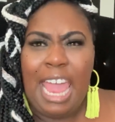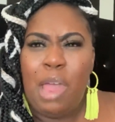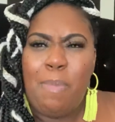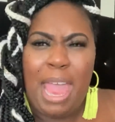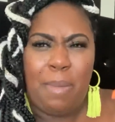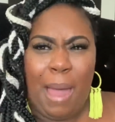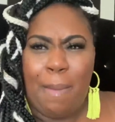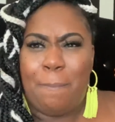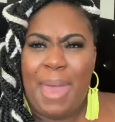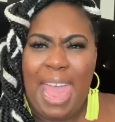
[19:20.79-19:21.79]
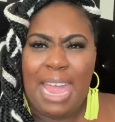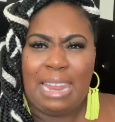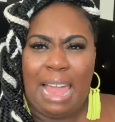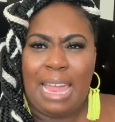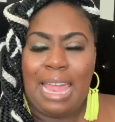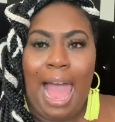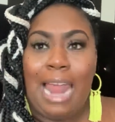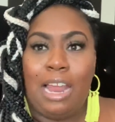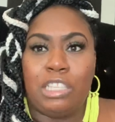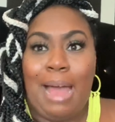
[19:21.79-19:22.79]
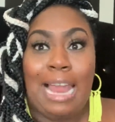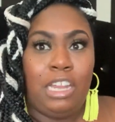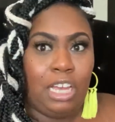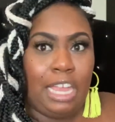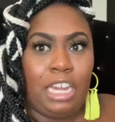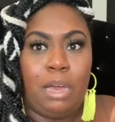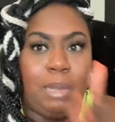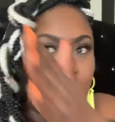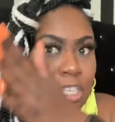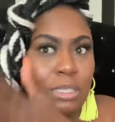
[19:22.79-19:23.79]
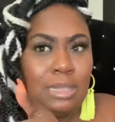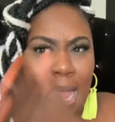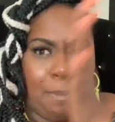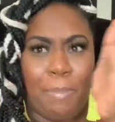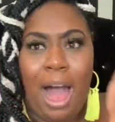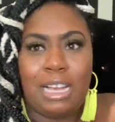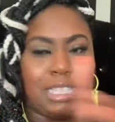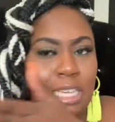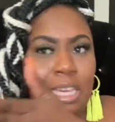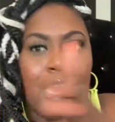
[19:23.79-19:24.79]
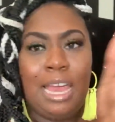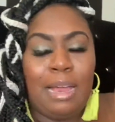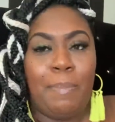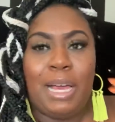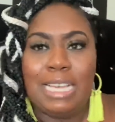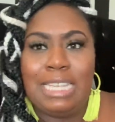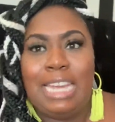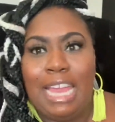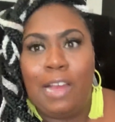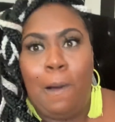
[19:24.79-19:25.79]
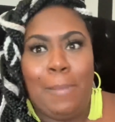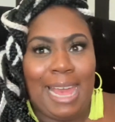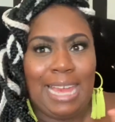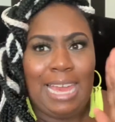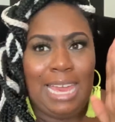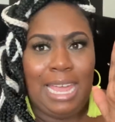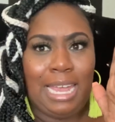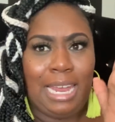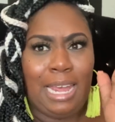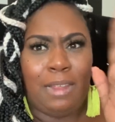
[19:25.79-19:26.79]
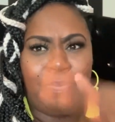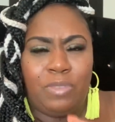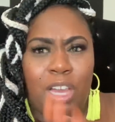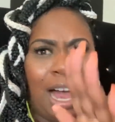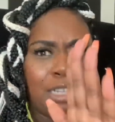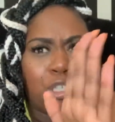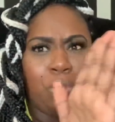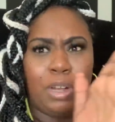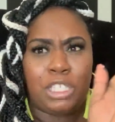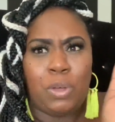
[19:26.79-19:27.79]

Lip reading: It made my back, like, end up looking like boxy because he didn't go back in and contour it.